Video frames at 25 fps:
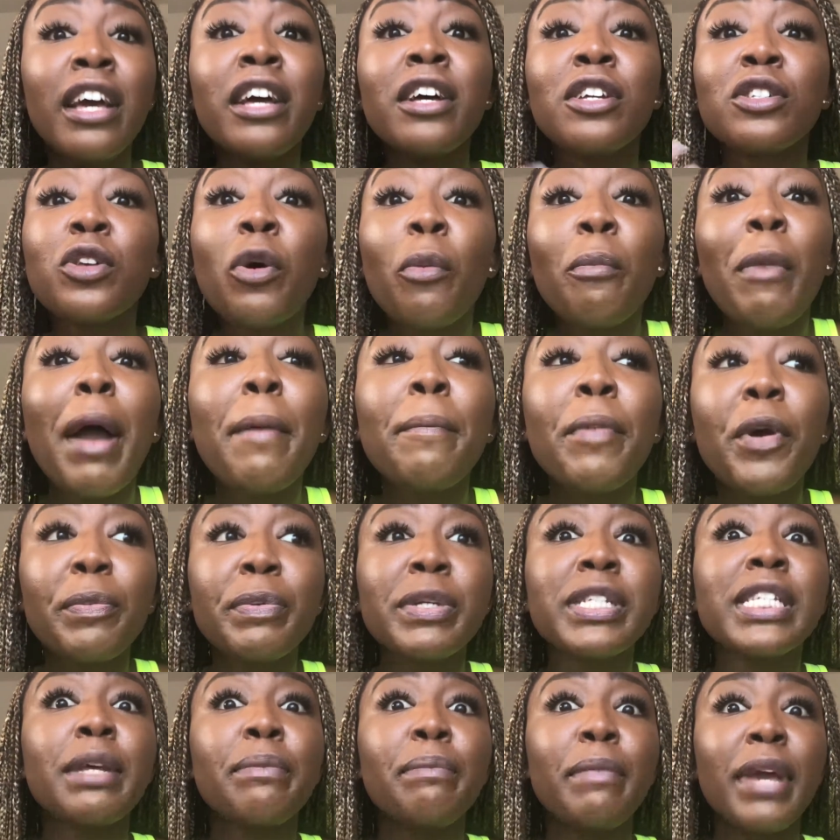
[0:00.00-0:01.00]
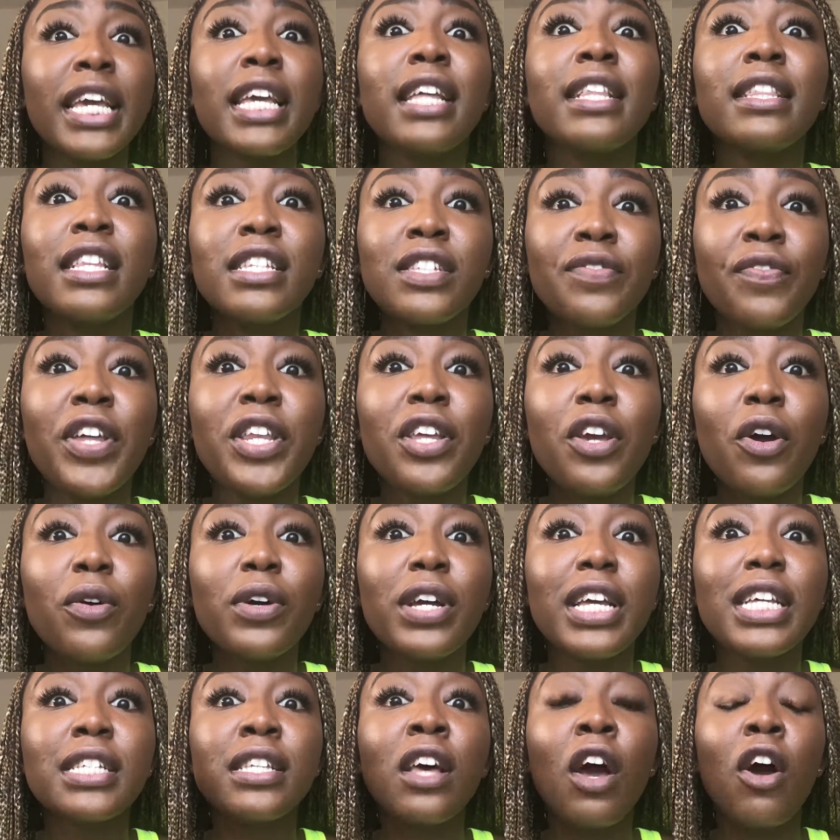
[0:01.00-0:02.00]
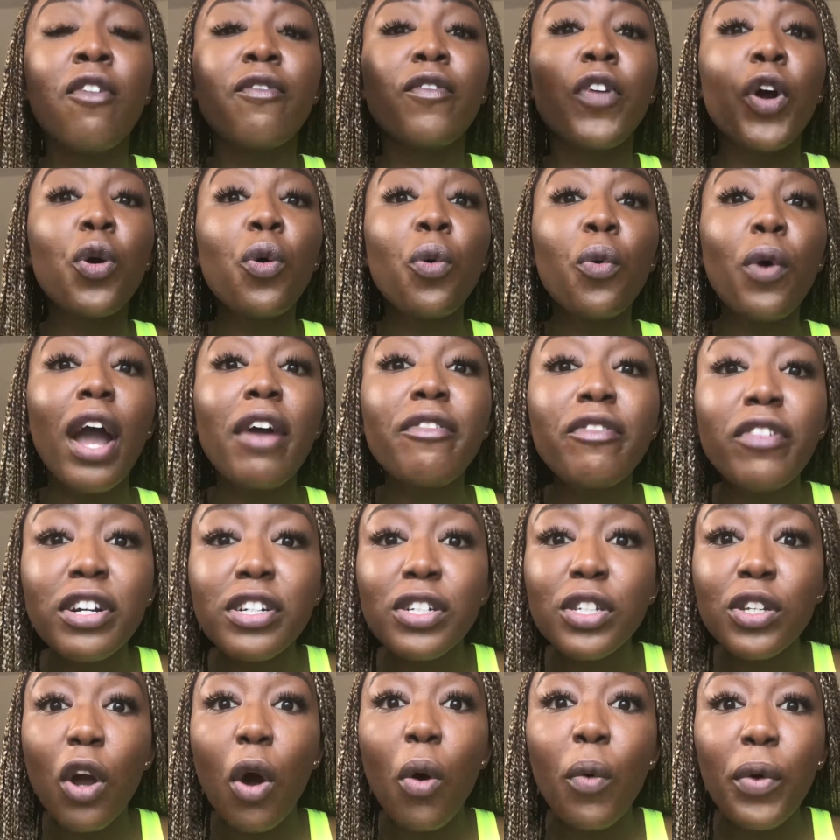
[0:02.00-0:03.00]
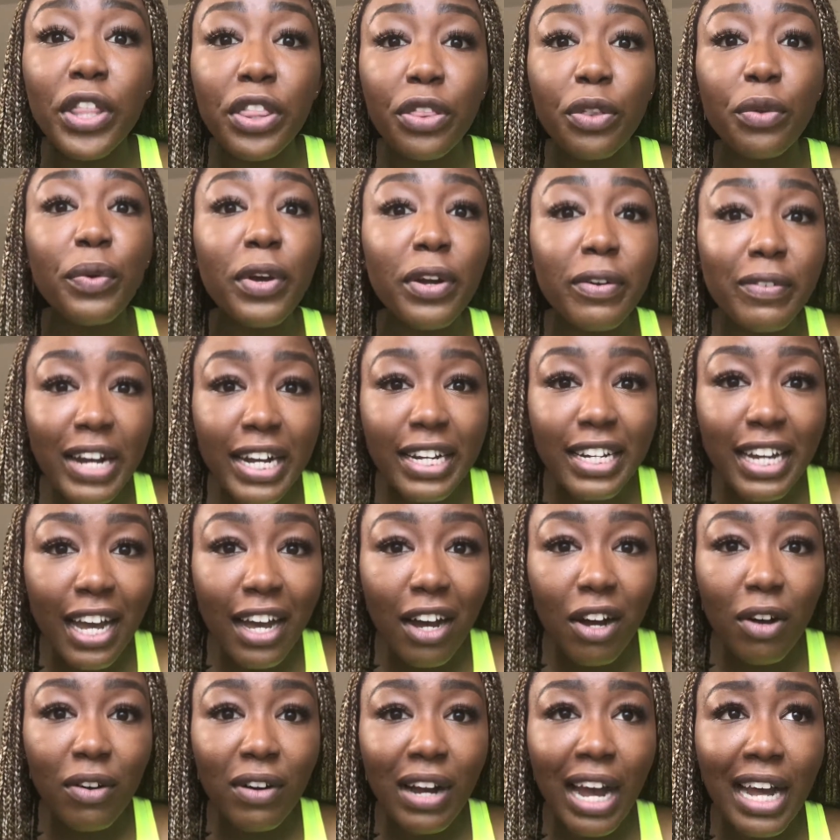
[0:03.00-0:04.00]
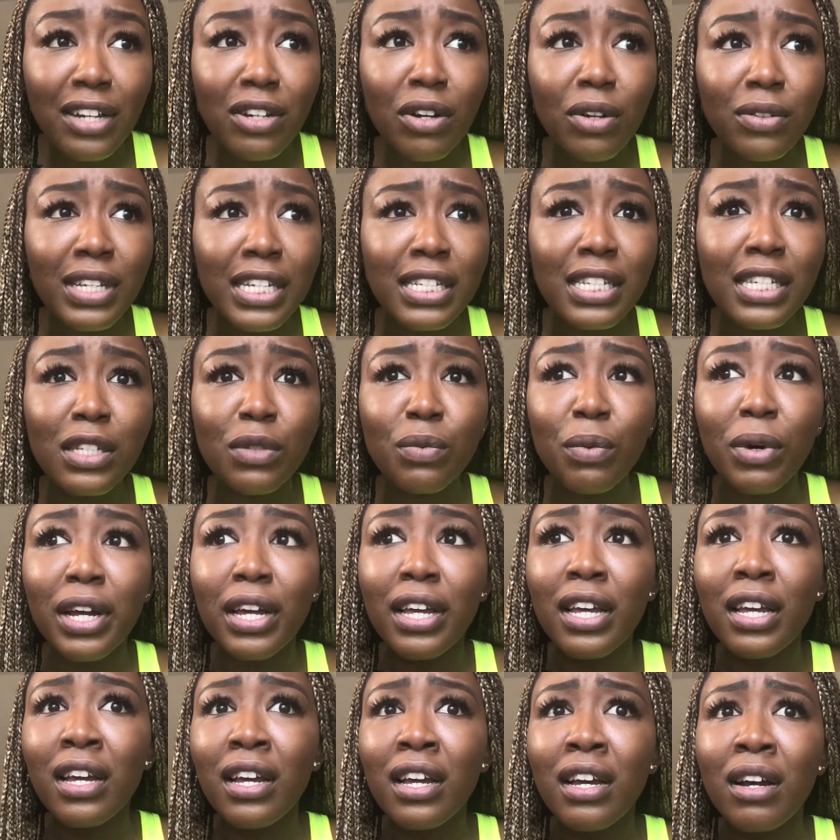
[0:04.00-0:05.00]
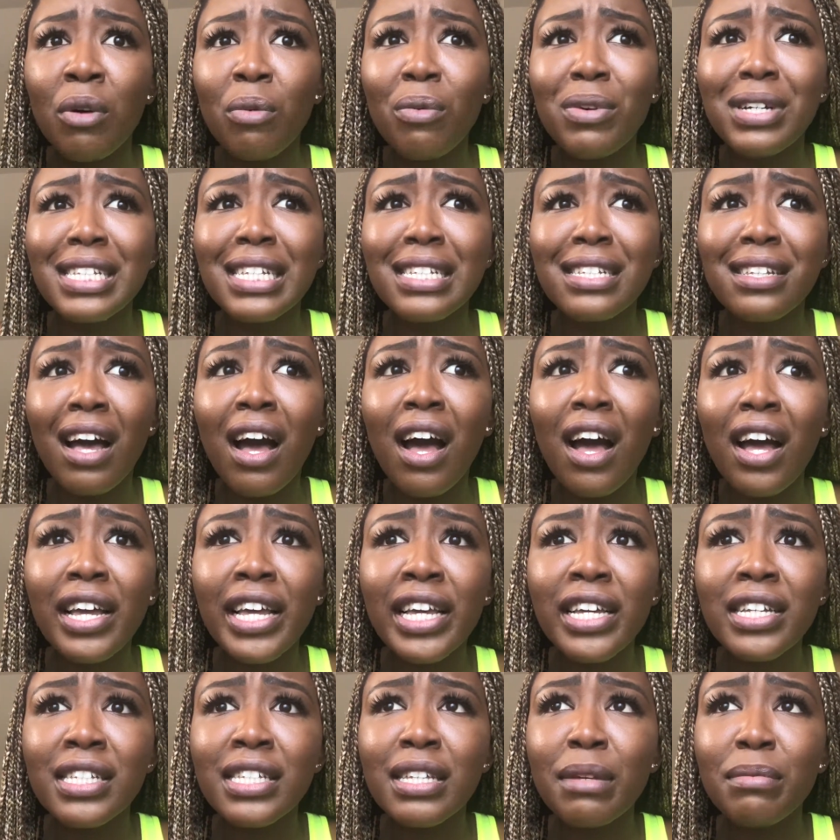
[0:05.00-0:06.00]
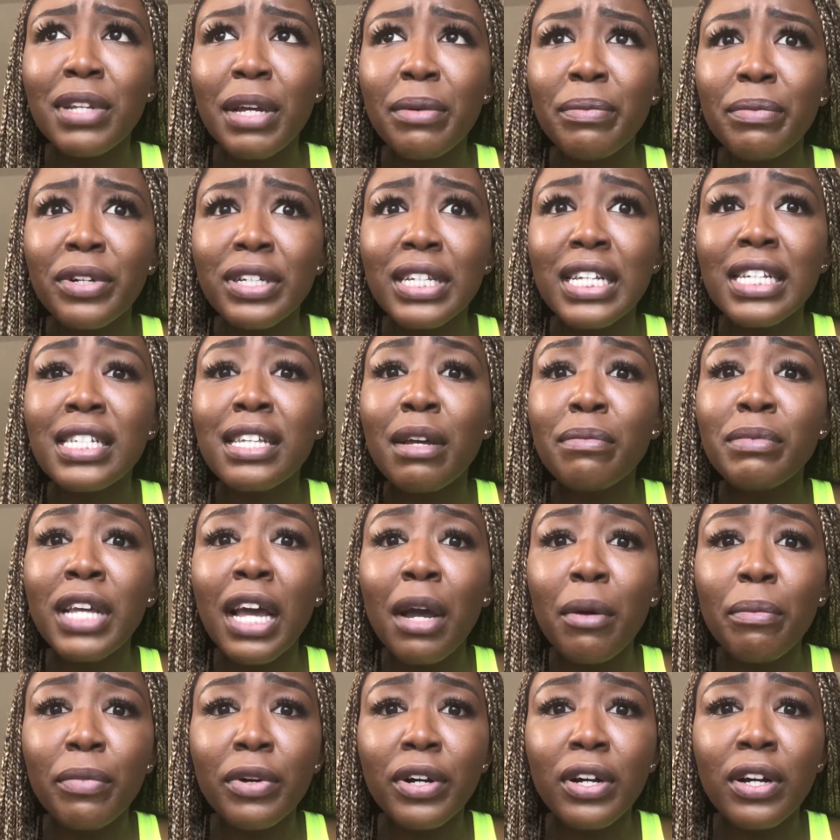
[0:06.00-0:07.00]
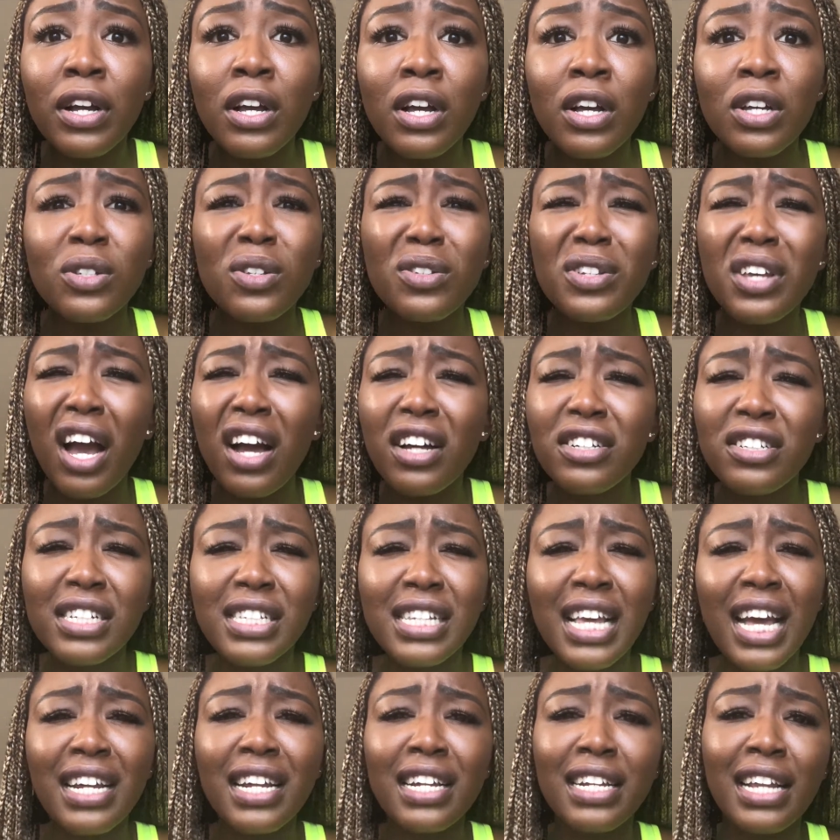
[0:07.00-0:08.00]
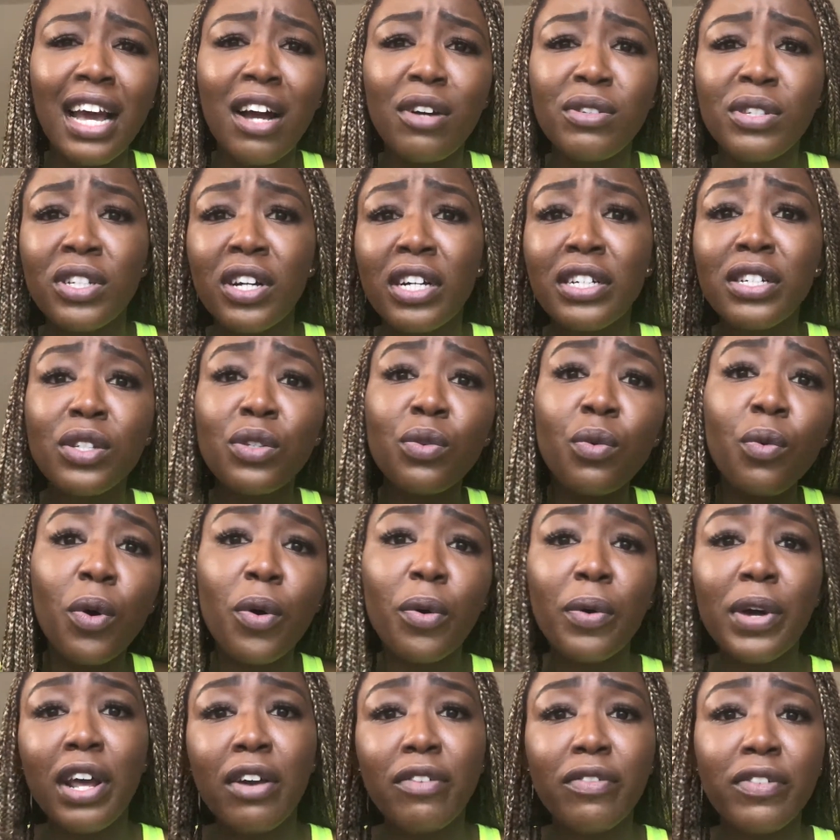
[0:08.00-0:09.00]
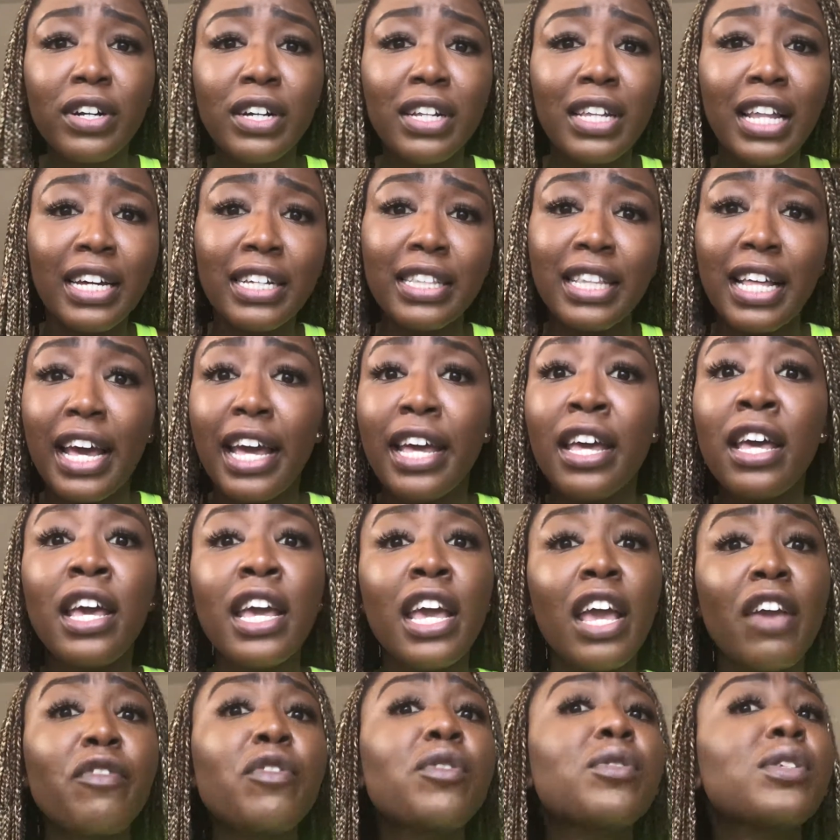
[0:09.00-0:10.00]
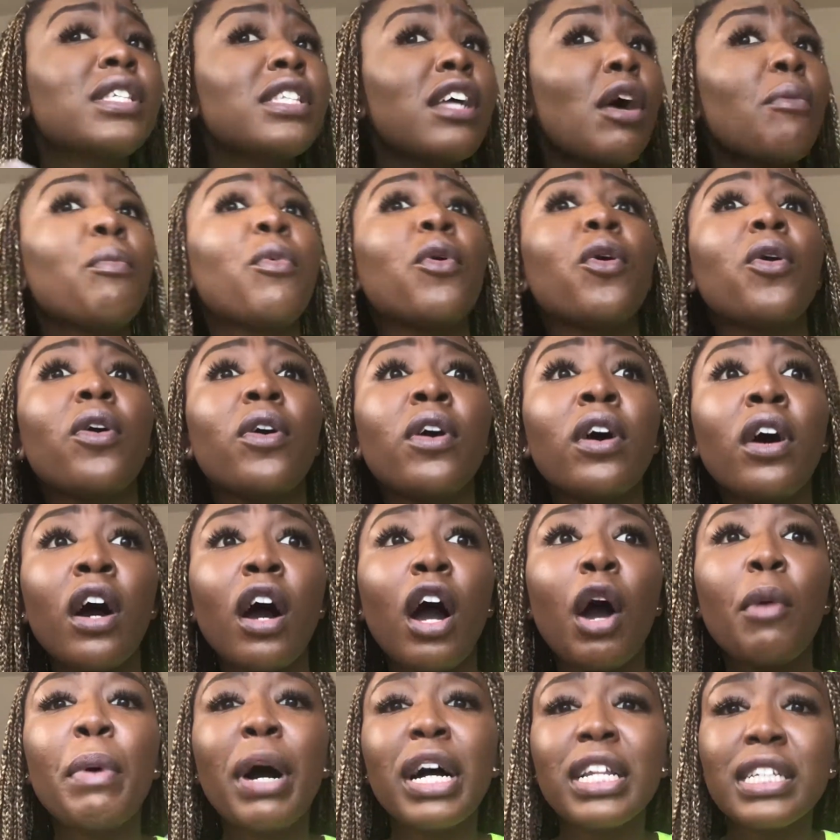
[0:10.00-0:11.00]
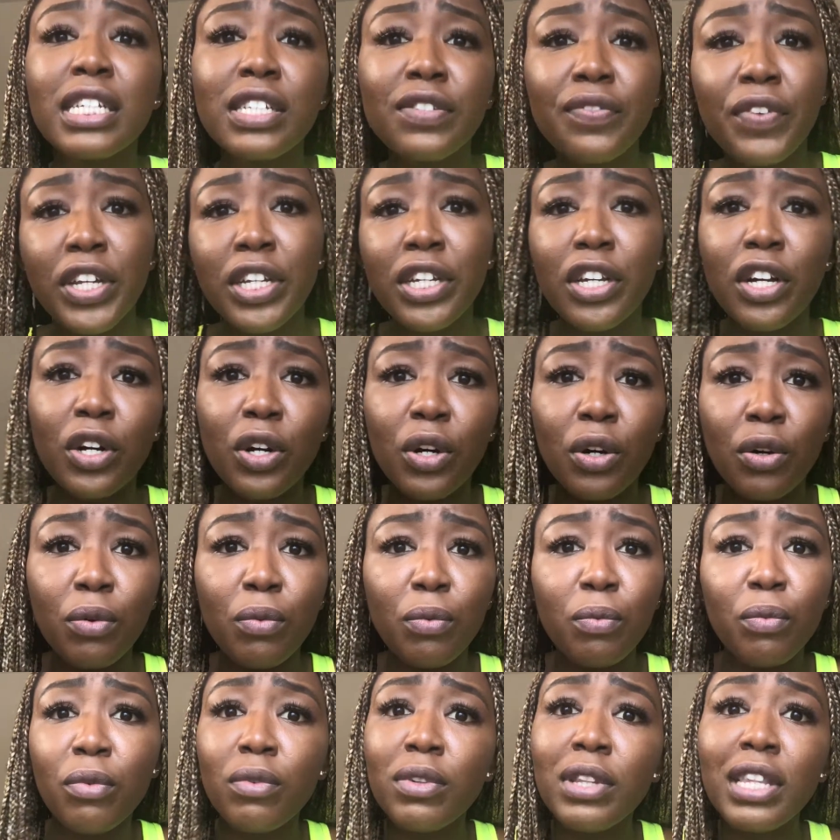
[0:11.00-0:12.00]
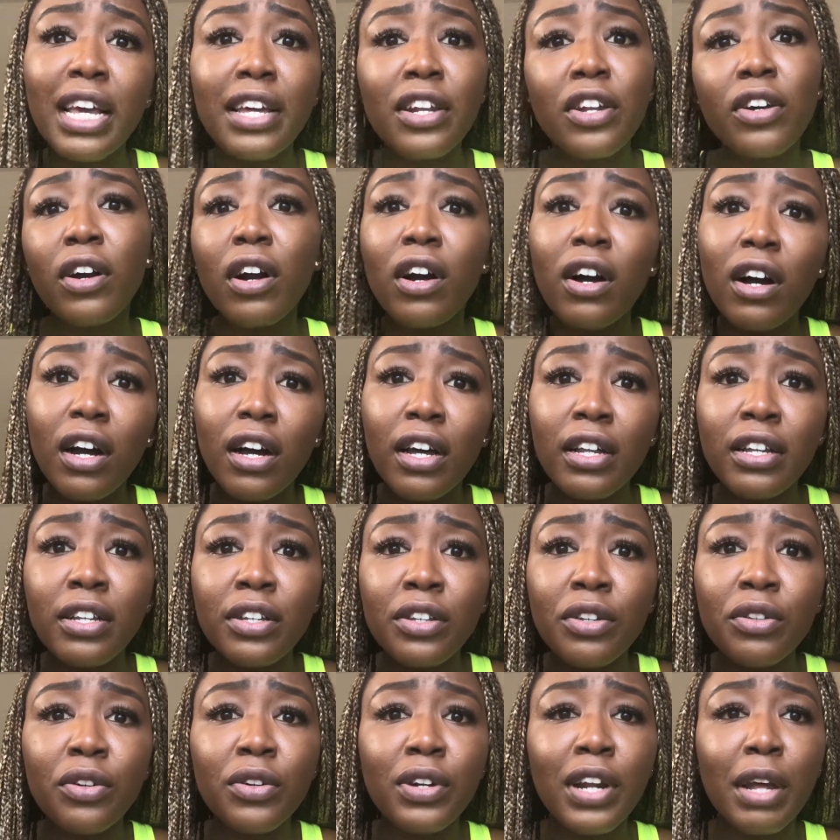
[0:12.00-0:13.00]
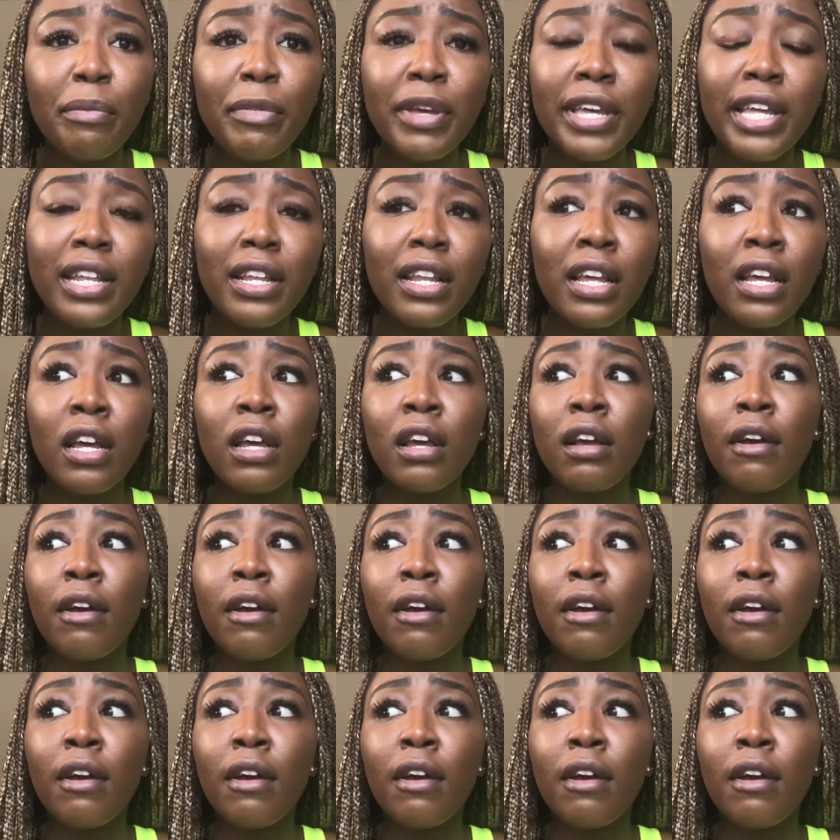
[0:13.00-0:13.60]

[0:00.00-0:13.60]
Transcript: So my purpose in making this video is for whoever is going through it right now. I know this is what is this, August, September? This September. So y'all just kind of now starting school or whatever like that. If you stumble upon this video later on, you know what I mean?